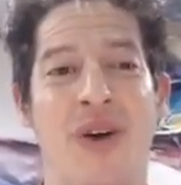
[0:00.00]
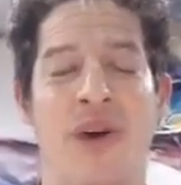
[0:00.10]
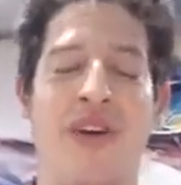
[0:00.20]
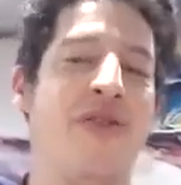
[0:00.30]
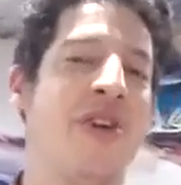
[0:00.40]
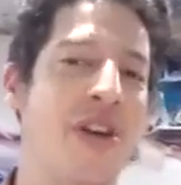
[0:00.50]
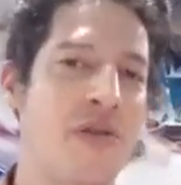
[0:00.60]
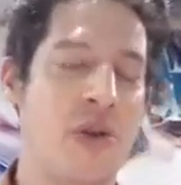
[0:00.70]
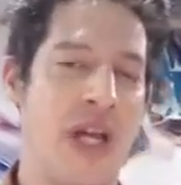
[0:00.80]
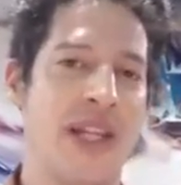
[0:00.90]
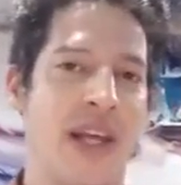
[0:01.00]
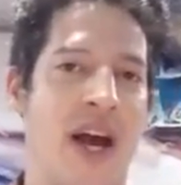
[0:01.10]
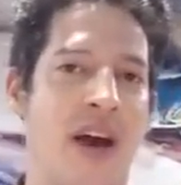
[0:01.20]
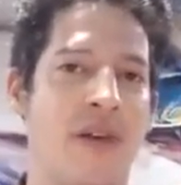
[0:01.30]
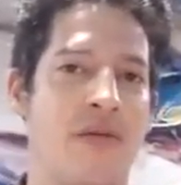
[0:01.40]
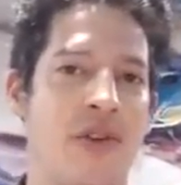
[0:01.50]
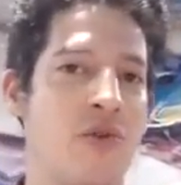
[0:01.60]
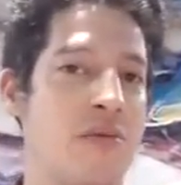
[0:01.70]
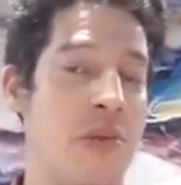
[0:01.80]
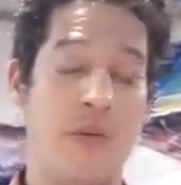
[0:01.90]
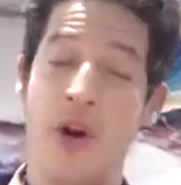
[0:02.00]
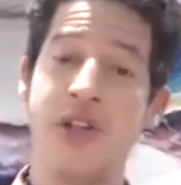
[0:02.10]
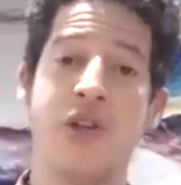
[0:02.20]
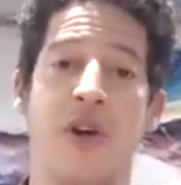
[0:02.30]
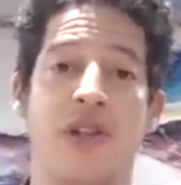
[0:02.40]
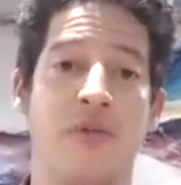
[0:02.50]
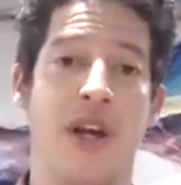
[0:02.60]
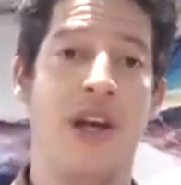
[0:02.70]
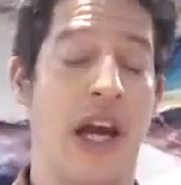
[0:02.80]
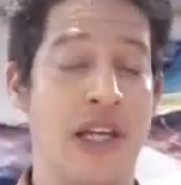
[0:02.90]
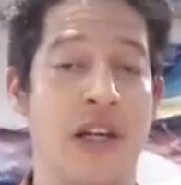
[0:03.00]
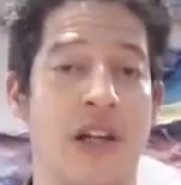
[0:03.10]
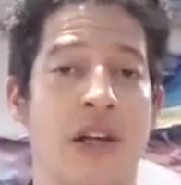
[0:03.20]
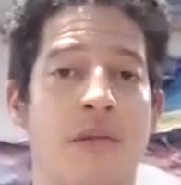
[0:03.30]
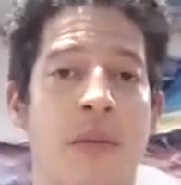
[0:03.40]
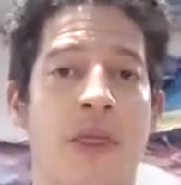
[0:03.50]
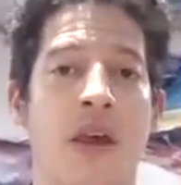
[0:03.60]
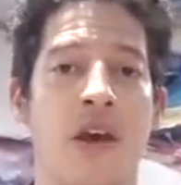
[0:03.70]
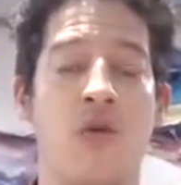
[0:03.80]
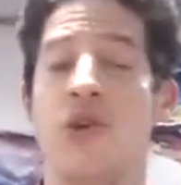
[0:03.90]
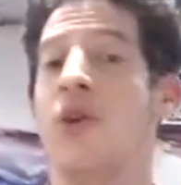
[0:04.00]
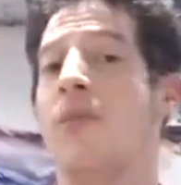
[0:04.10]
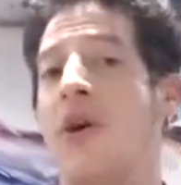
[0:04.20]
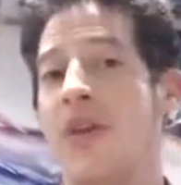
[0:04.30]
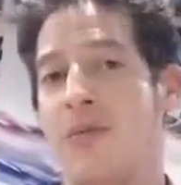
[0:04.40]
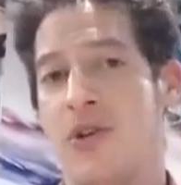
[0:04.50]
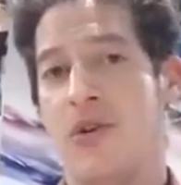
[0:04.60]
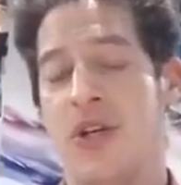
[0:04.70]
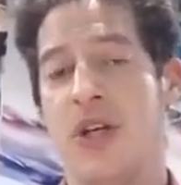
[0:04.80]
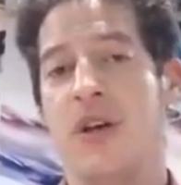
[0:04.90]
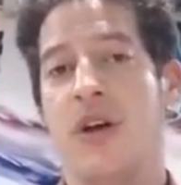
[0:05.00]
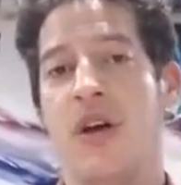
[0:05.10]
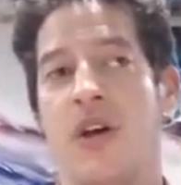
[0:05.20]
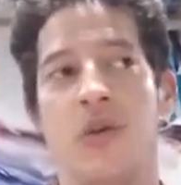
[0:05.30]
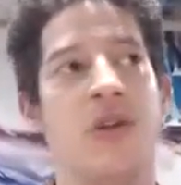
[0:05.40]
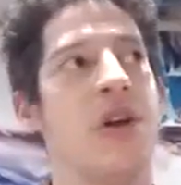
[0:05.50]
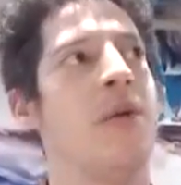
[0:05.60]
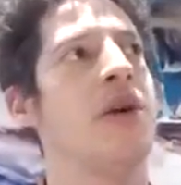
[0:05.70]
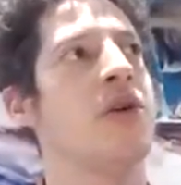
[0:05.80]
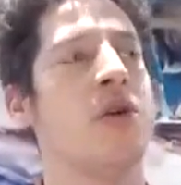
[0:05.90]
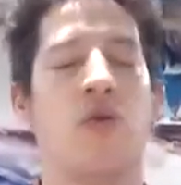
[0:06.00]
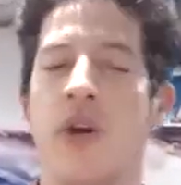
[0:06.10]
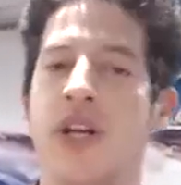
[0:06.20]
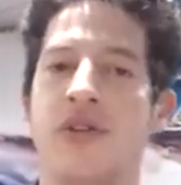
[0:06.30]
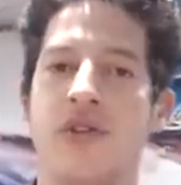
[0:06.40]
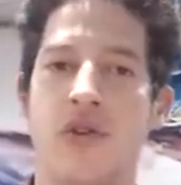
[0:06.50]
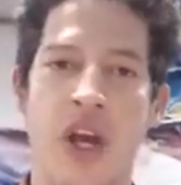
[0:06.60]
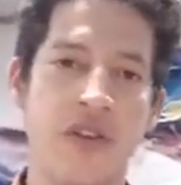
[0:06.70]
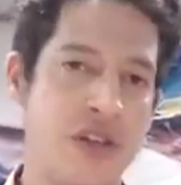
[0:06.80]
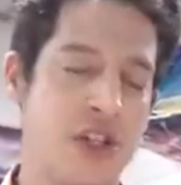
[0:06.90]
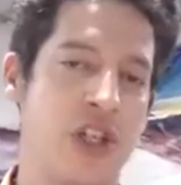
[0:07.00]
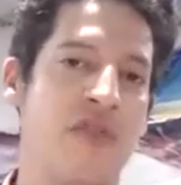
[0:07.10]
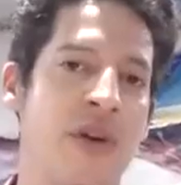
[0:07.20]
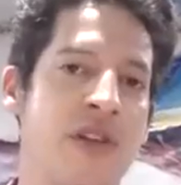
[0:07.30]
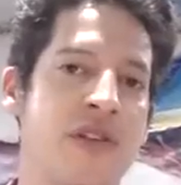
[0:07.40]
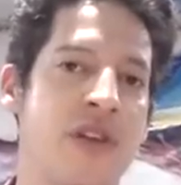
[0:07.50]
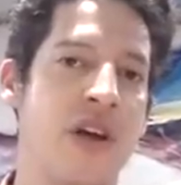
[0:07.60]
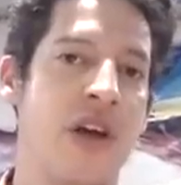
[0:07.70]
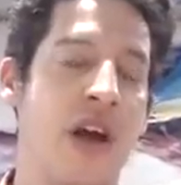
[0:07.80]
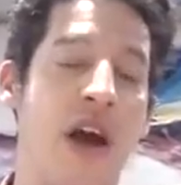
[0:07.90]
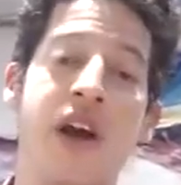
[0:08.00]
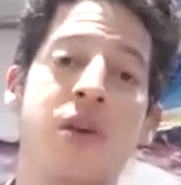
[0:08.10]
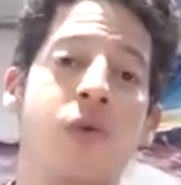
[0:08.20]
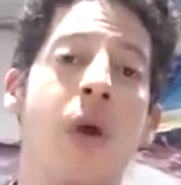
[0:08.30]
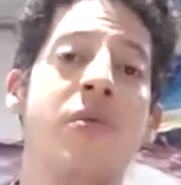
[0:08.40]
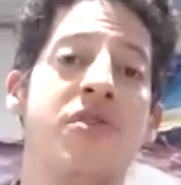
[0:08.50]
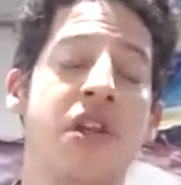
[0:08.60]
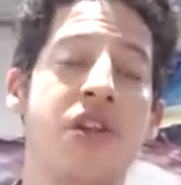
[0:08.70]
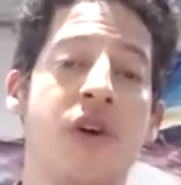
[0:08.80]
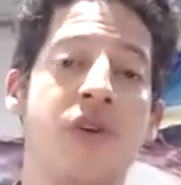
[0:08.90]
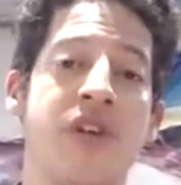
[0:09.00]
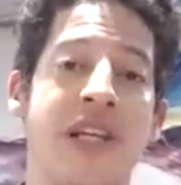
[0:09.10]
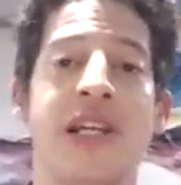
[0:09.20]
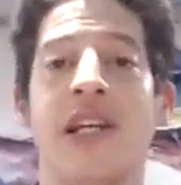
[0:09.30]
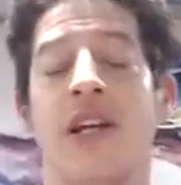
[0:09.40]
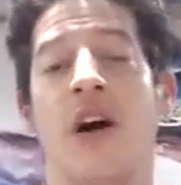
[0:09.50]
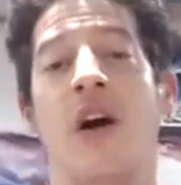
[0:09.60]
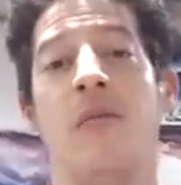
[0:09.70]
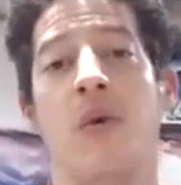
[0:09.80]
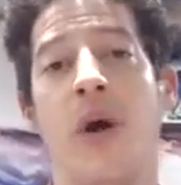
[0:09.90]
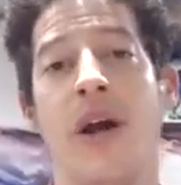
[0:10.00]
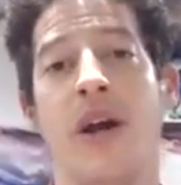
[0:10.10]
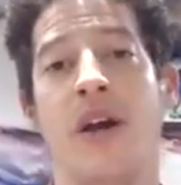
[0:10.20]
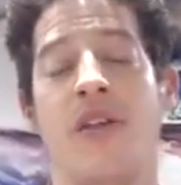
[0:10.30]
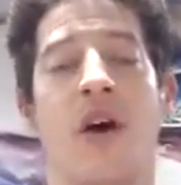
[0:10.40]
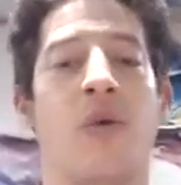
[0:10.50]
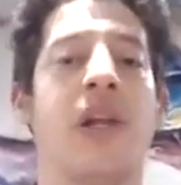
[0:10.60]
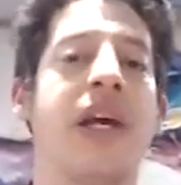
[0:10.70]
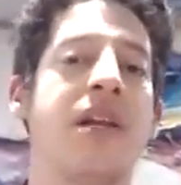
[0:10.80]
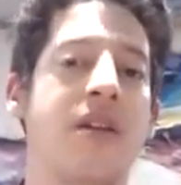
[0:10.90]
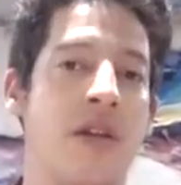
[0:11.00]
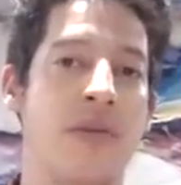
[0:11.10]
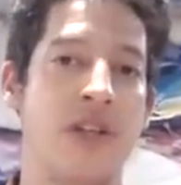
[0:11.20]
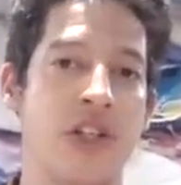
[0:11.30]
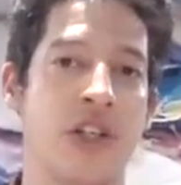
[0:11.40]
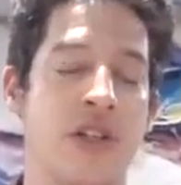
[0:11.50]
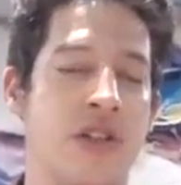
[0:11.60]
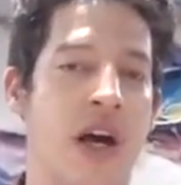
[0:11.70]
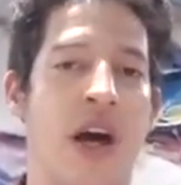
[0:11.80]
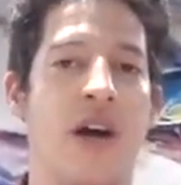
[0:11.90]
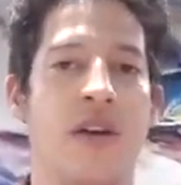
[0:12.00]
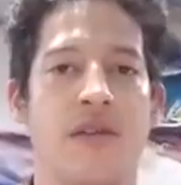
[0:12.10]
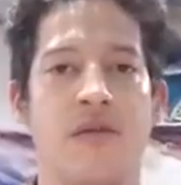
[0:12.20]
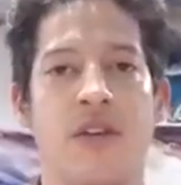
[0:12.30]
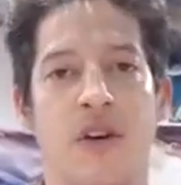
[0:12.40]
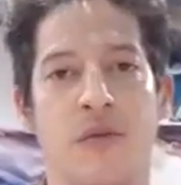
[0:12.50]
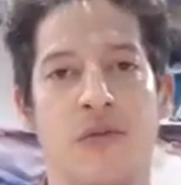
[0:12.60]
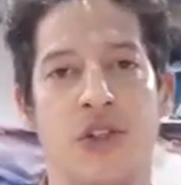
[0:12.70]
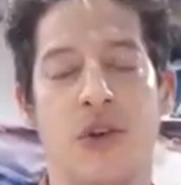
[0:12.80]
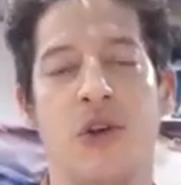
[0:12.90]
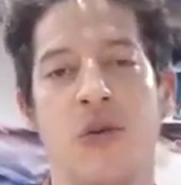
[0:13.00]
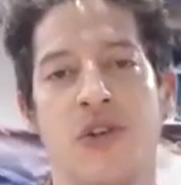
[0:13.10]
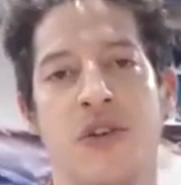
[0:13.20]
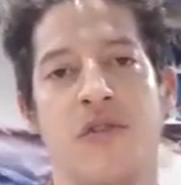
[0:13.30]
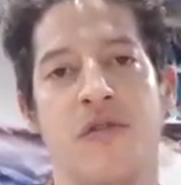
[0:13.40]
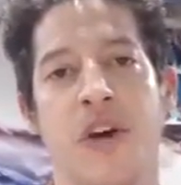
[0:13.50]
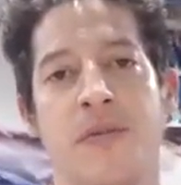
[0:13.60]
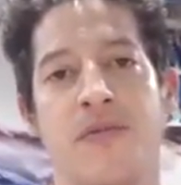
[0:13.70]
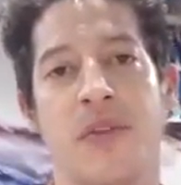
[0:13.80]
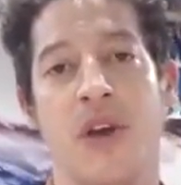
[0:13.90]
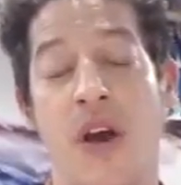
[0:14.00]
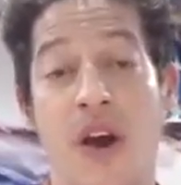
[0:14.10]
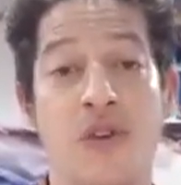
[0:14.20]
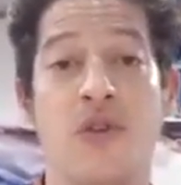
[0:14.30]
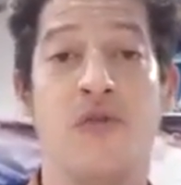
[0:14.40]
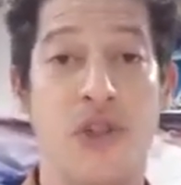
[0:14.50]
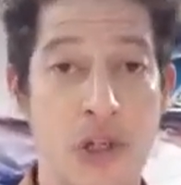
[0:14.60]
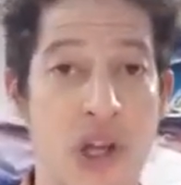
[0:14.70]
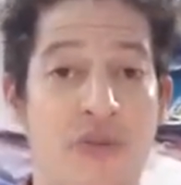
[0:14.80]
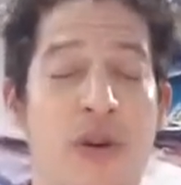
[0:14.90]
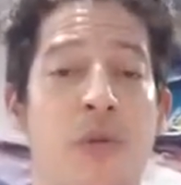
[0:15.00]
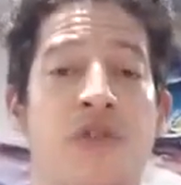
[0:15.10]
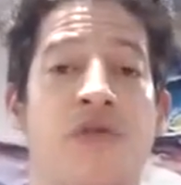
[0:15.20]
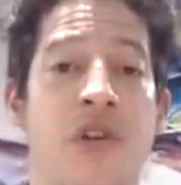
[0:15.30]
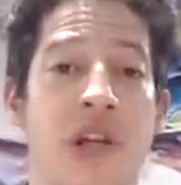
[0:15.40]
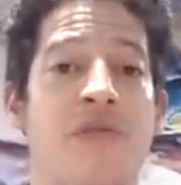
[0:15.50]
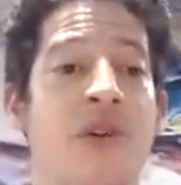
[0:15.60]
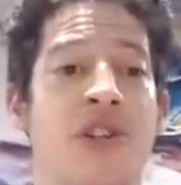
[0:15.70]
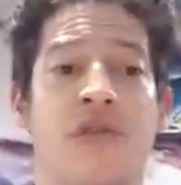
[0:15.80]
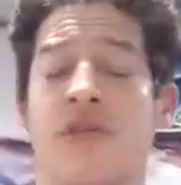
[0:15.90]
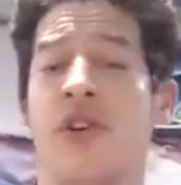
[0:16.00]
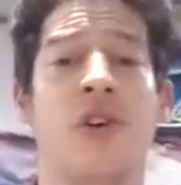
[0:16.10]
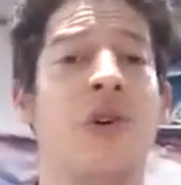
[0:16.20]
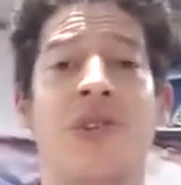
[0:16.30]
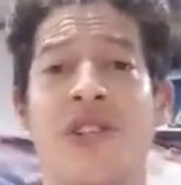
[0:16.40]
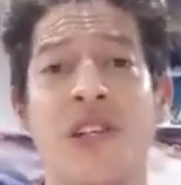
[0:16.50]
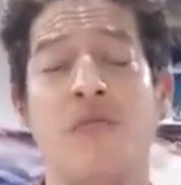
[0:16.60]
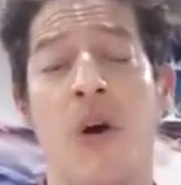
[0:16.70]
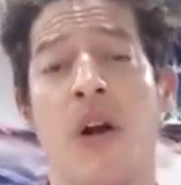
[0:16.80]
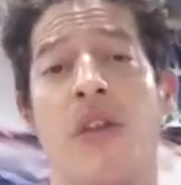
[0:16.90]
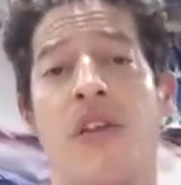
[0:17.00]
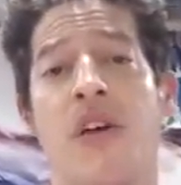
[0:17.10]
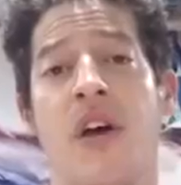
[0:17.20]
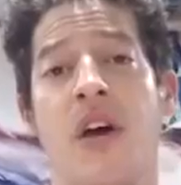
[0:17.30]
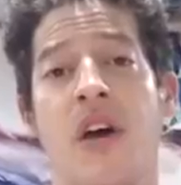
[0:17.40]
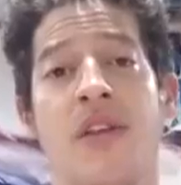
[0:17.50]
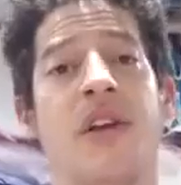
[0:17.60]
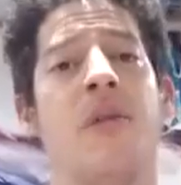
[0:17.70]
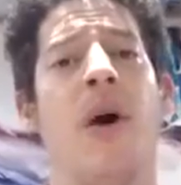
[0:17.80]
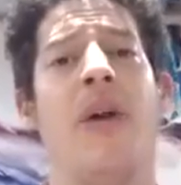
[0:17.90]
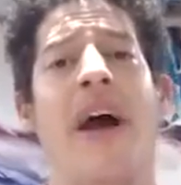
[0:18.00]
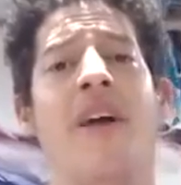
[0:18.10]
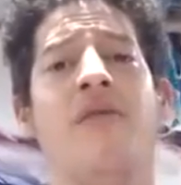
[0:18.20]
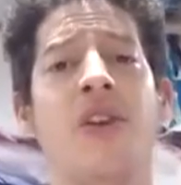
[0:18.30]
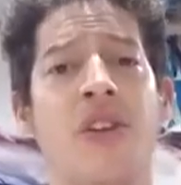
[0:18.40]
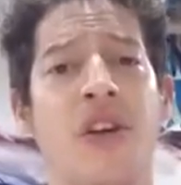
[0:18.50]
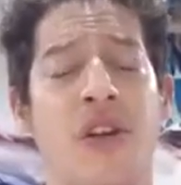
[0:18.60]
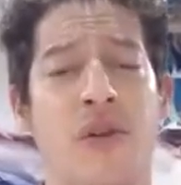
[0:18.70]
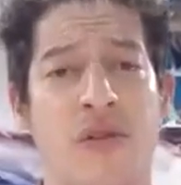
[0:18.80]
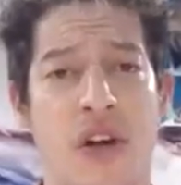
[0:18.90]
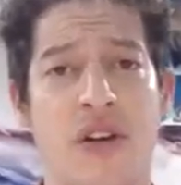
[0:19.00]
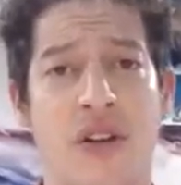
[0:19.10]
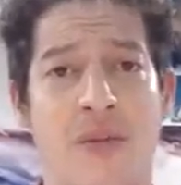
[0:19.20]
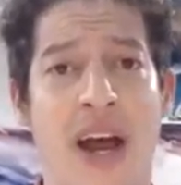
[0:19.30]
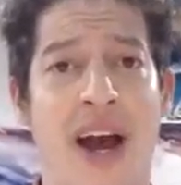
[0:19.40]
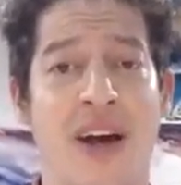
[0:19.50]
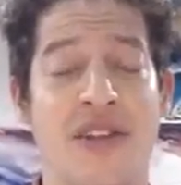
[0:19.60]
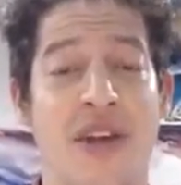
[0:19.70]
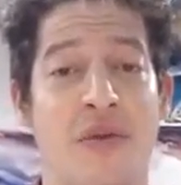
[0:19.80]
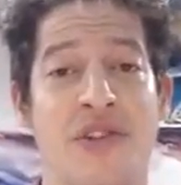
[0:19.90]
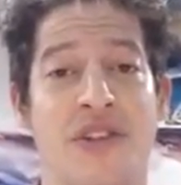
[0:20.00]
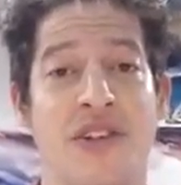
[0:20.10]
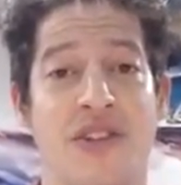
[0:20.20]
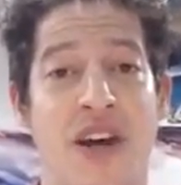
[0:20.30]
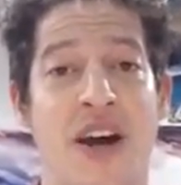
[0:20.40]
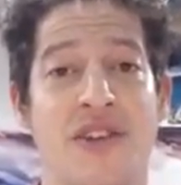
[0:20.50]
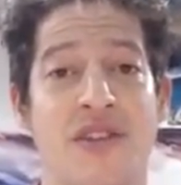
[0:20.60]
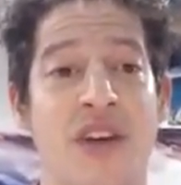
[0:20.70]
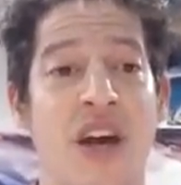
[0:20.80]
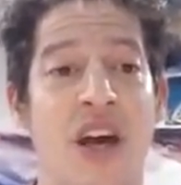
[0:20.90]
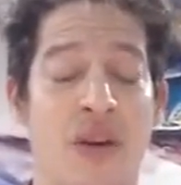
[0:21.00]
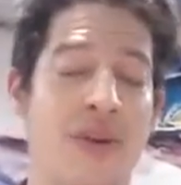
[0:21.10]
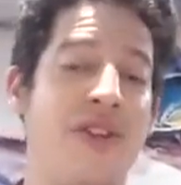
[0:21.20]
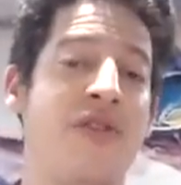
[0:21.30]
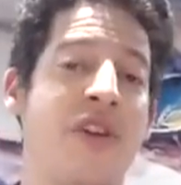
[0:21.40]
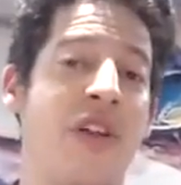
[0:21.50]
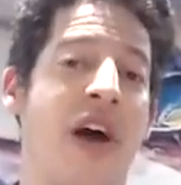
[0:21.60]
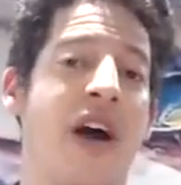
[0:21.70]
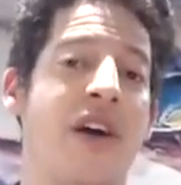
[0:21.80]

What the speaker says: Right? For an interview like that, you would memorize your resume, ideally. You would know about the opportunity. You would think about your greatest strengths and achievements, and you would represent those, ideally in a humble way that related to the position, that showed you as a good fit. So for your life purpose, for your life mission, for your goals this month, think about everything you've done in the past that was a success, and really feel that.